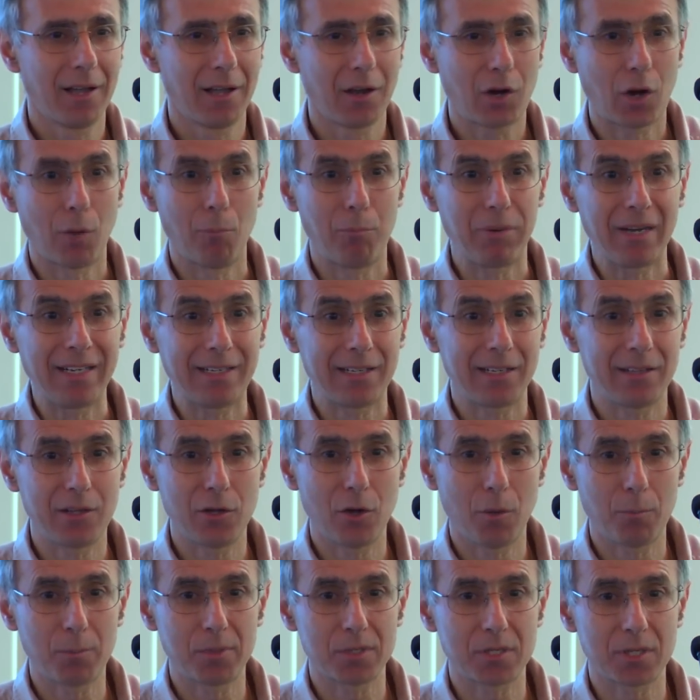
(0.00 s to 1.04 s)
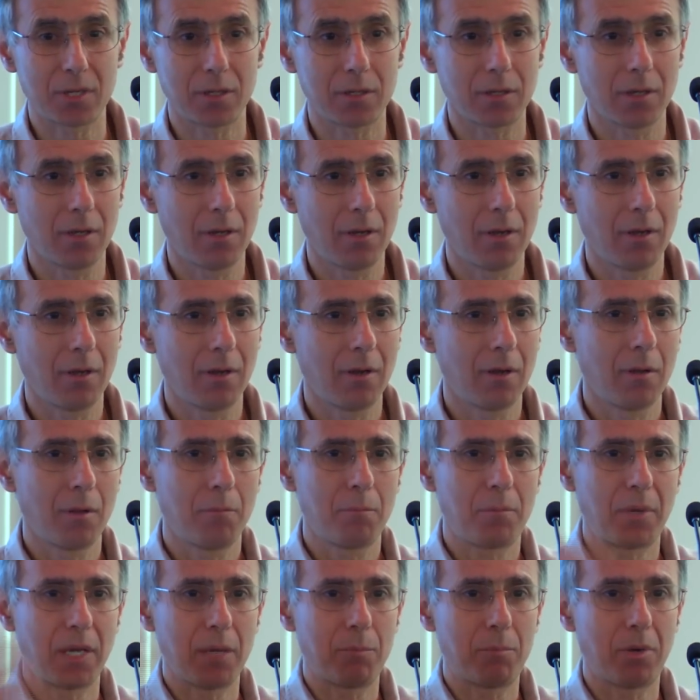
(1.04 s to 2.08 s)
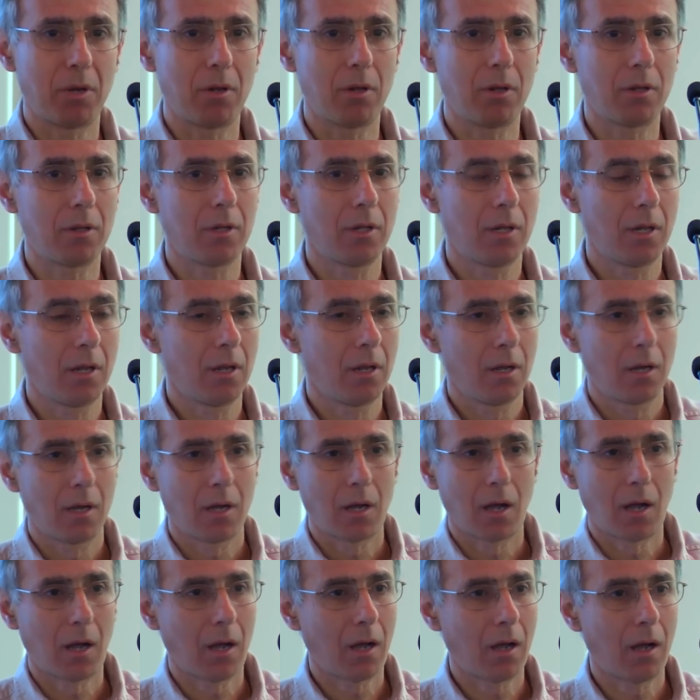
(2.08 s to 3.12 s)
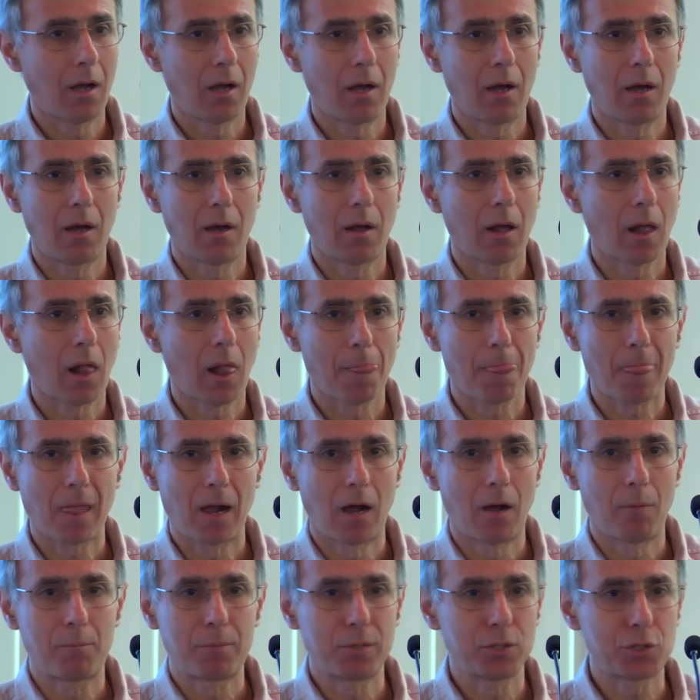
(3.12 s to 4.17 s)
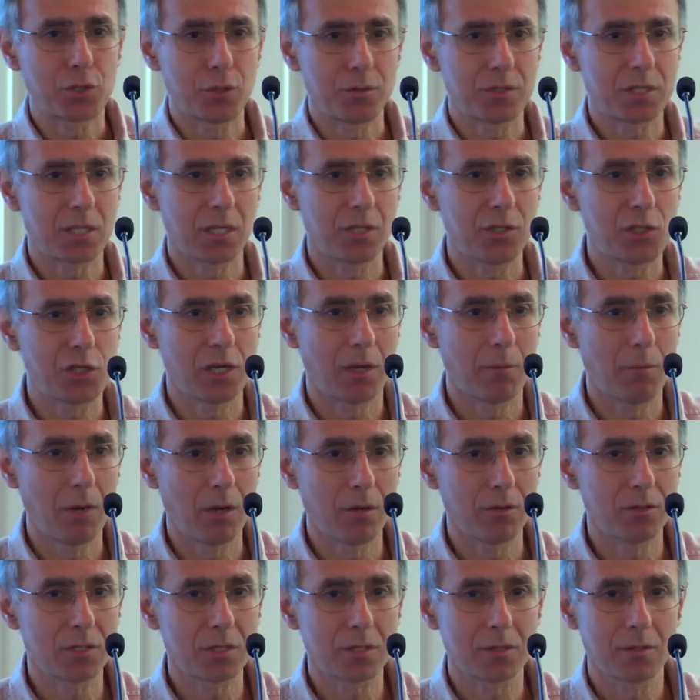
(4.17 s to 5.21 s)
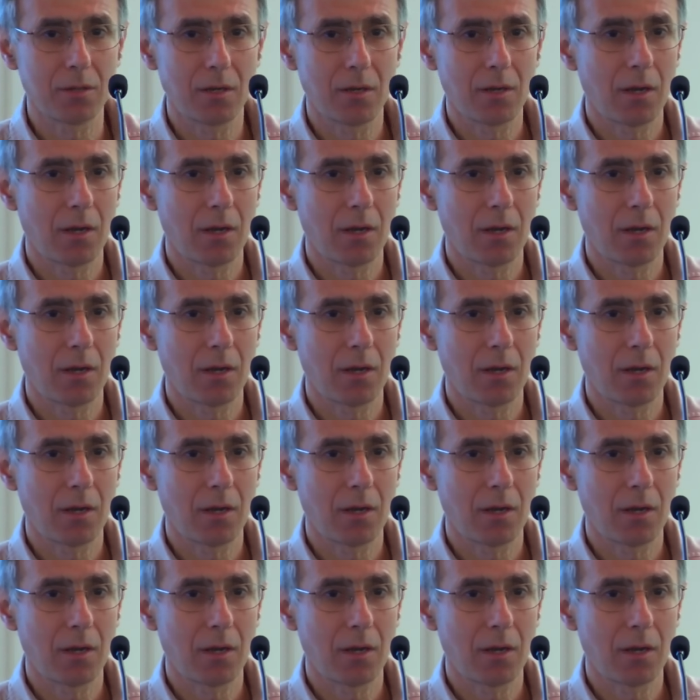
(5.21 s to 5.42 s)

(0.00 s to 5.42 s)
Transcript: Completely the opposite. People are producing GMOs.